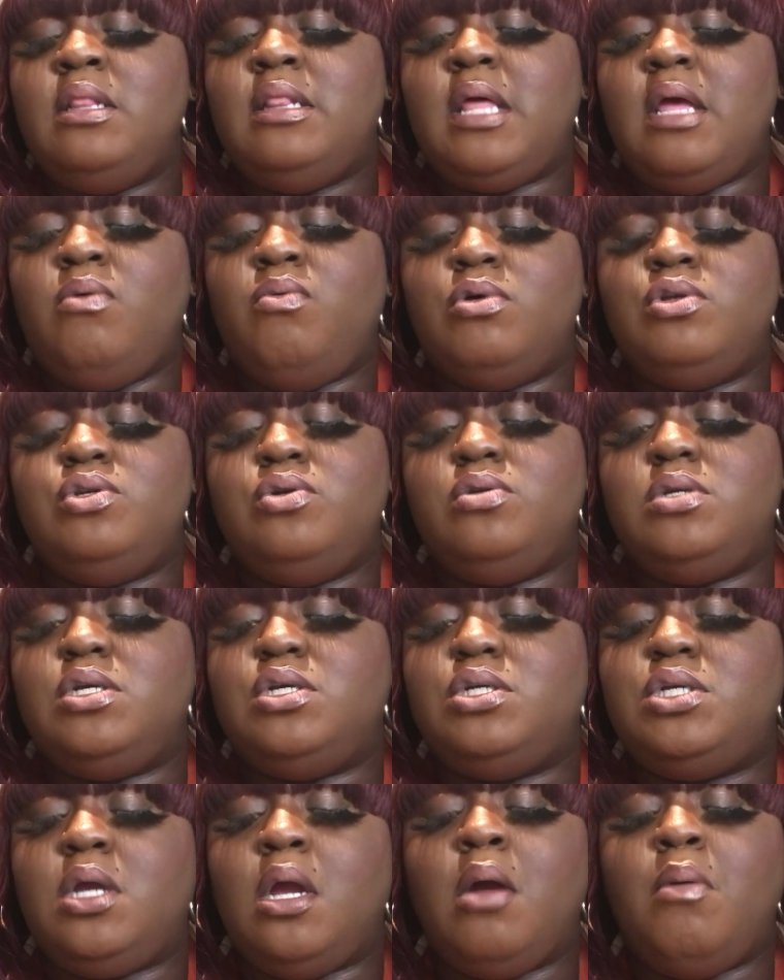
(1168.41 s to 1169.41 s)
They want you to
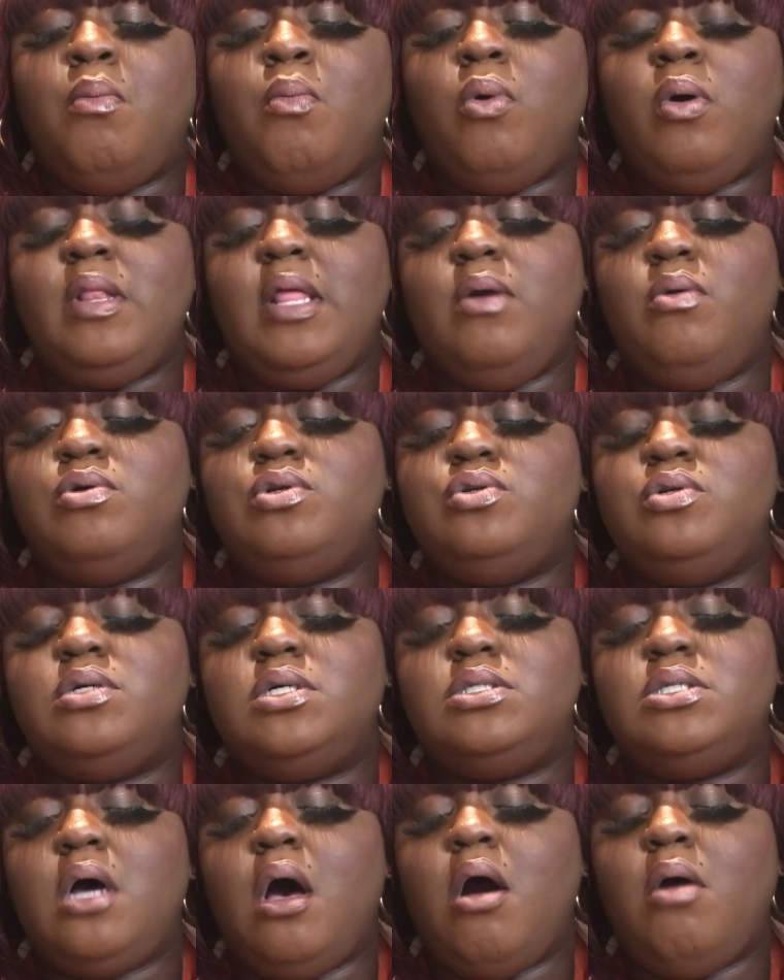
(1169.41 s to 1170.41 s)
share more. They want you
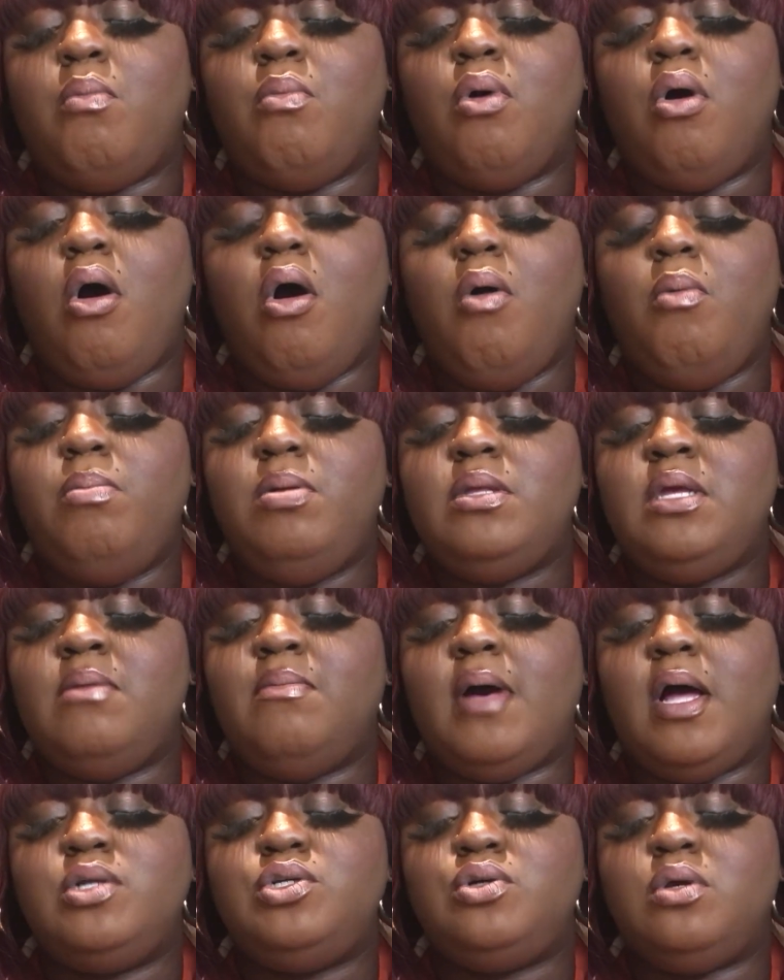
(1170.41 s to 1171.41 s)
to talk more openly
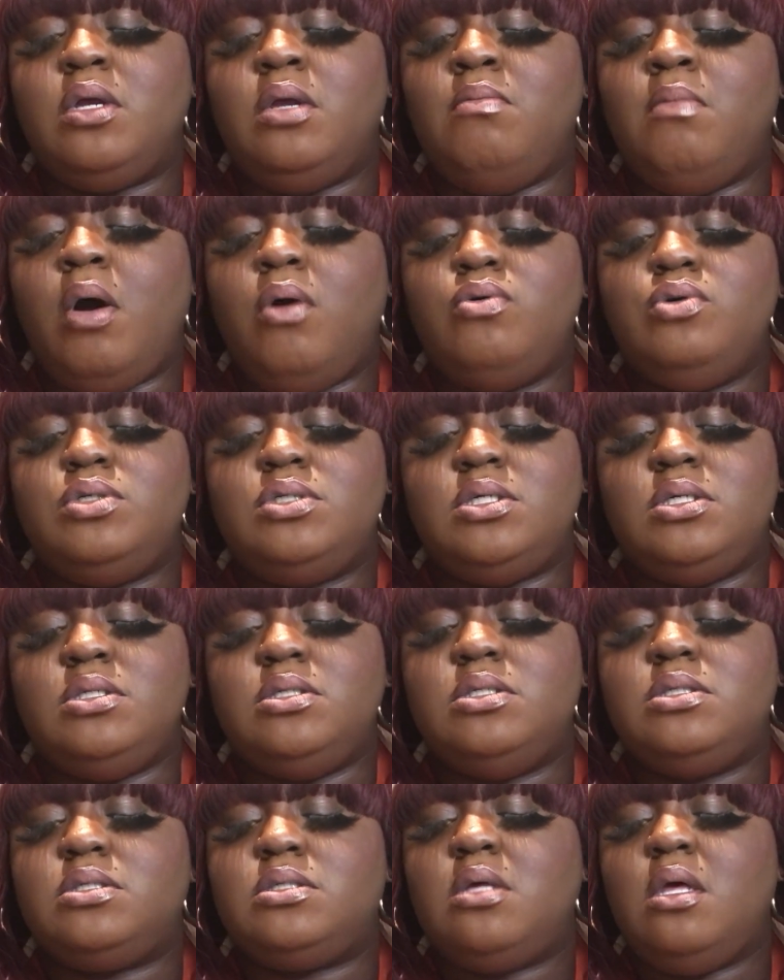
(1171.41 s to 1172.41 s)
about your
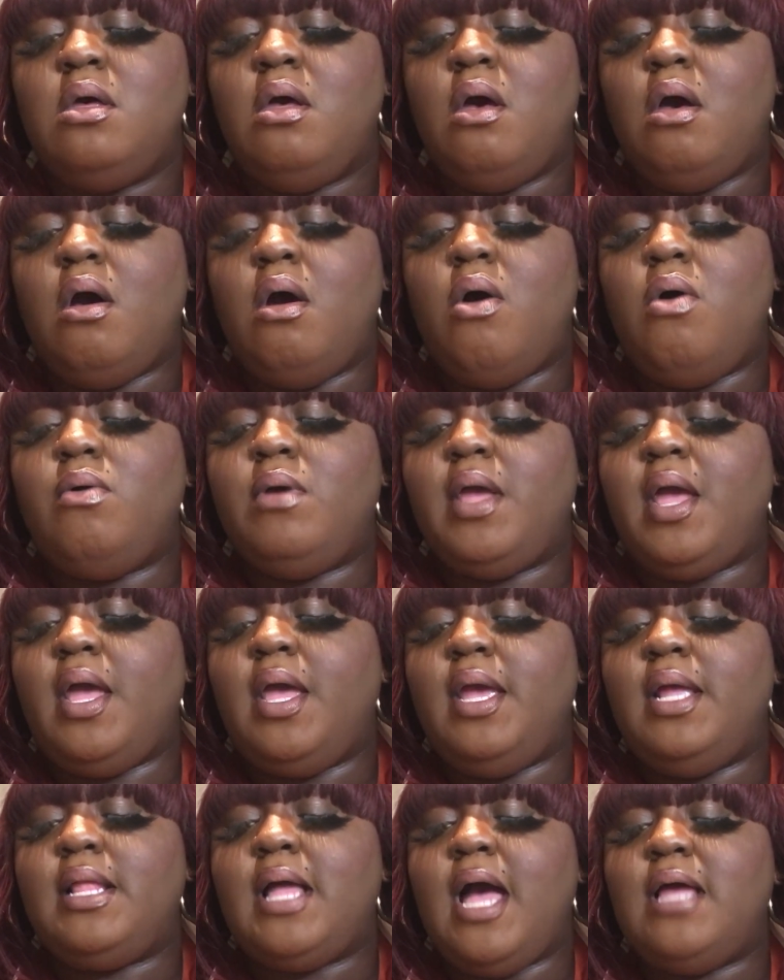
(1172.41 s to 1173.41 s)
emotions
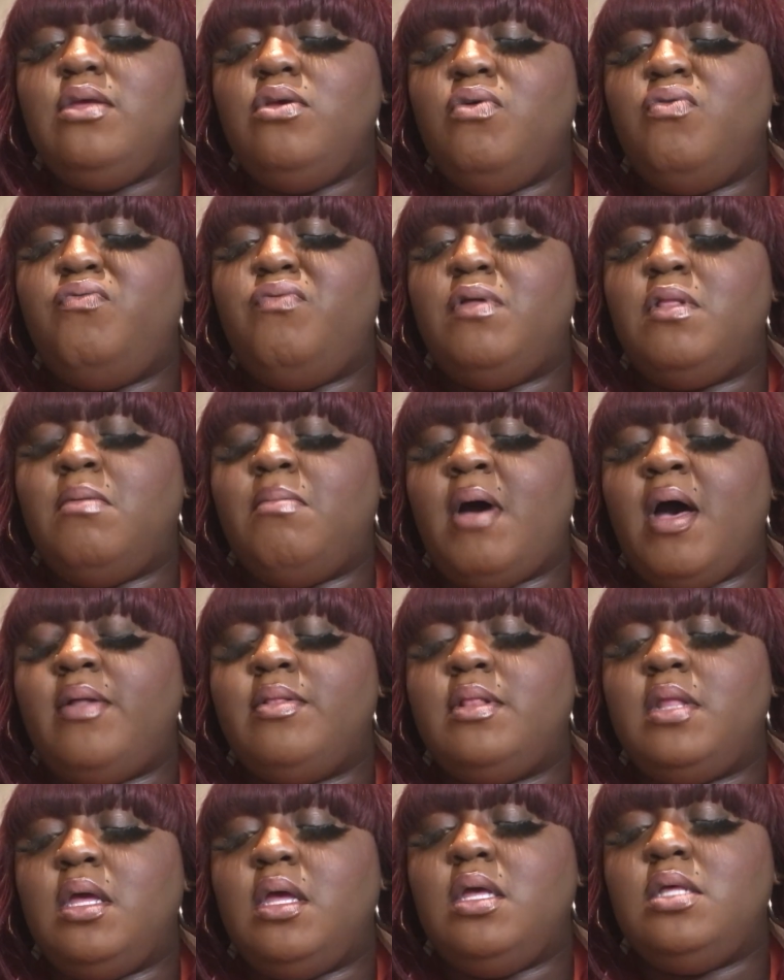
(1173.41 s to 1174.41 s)
okay, and how you feel
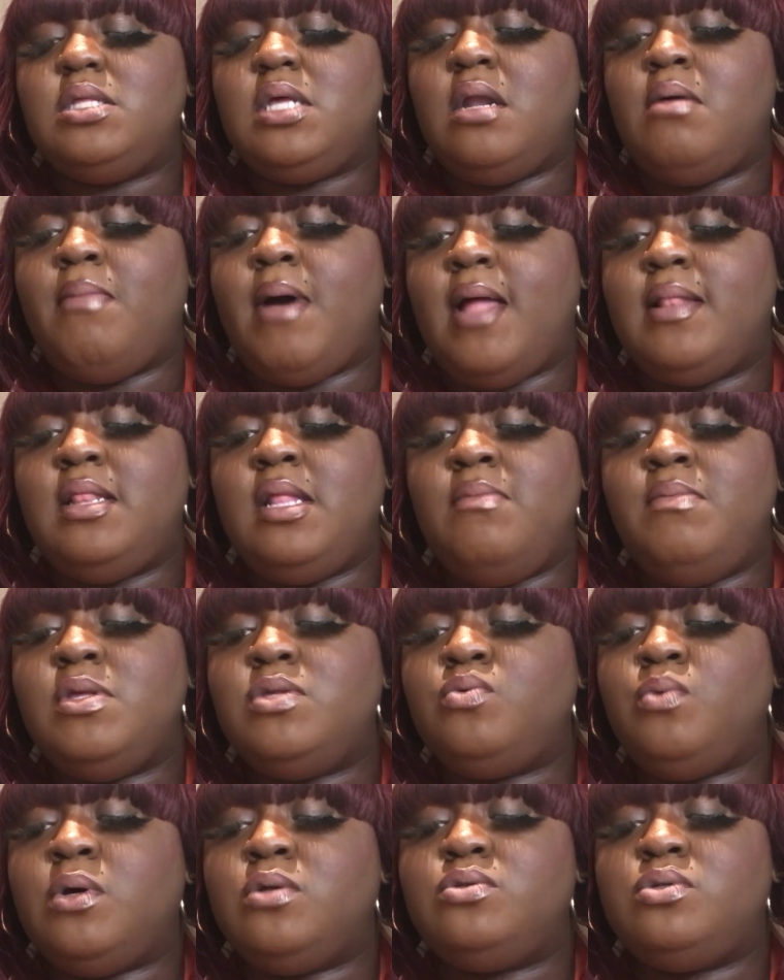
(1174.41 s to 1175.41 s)
about things and about them
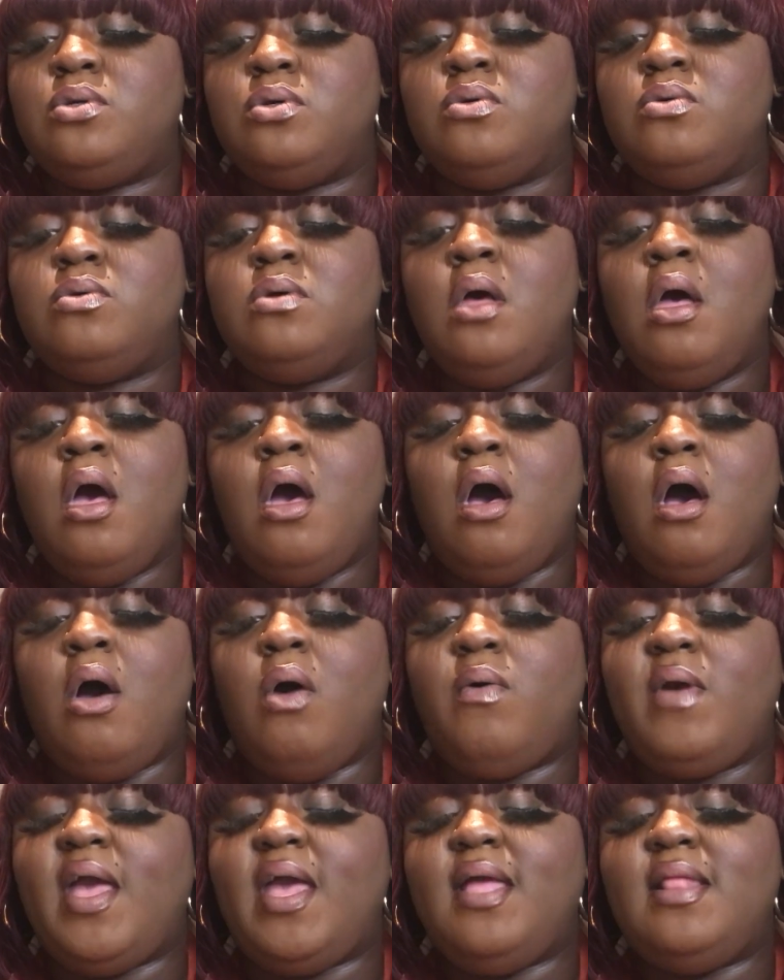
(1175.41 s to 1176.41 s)
as well too,
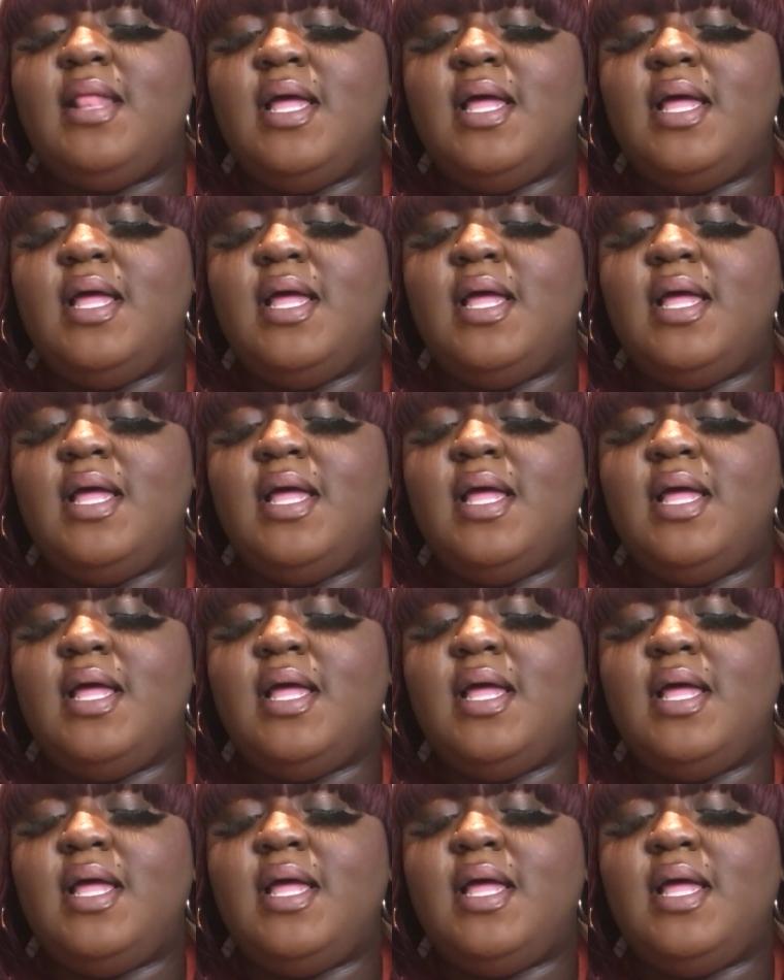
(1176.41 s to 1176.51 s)
okay?